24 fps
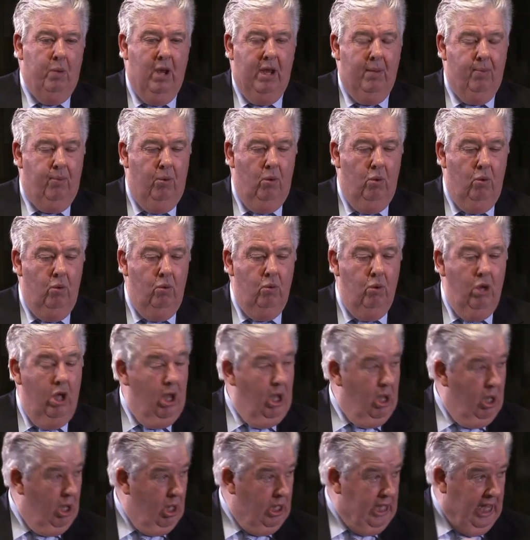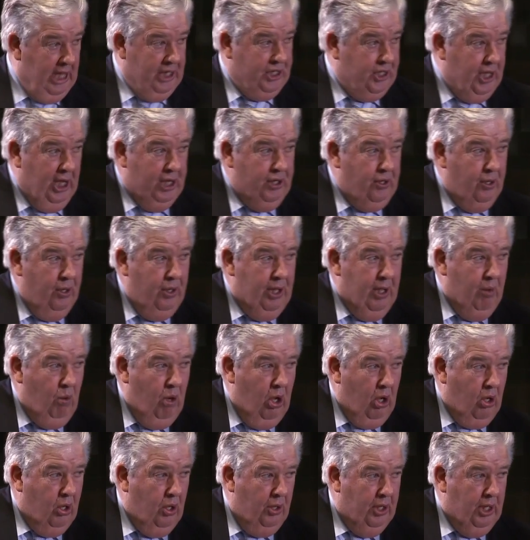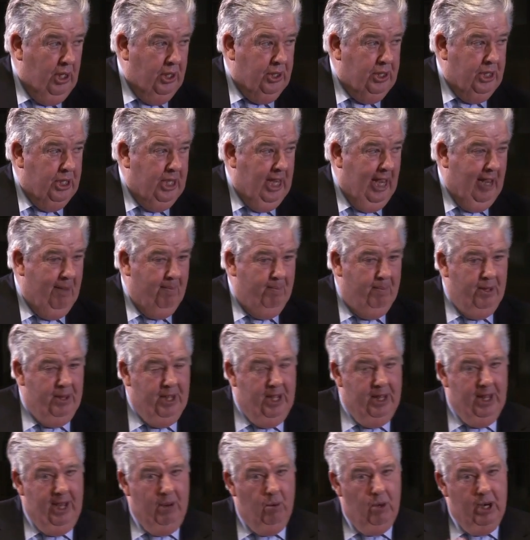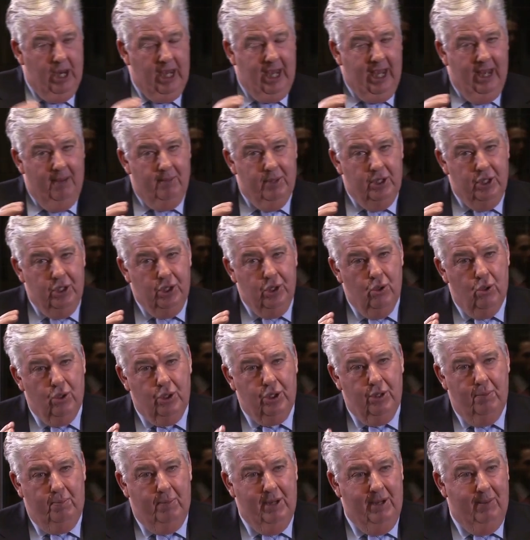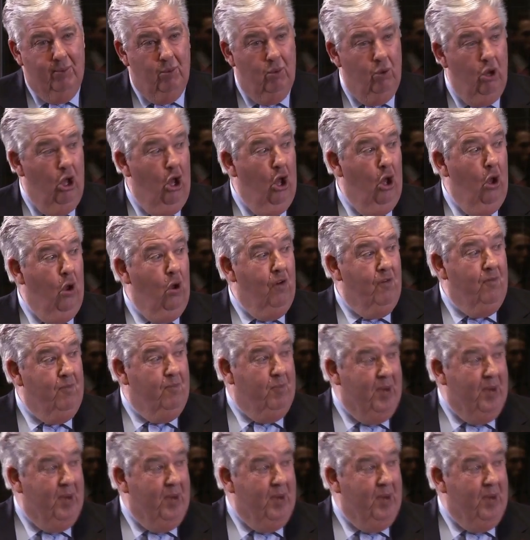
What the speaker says: people, yes, they do their work on the internet, but then they want to come and talk to people who've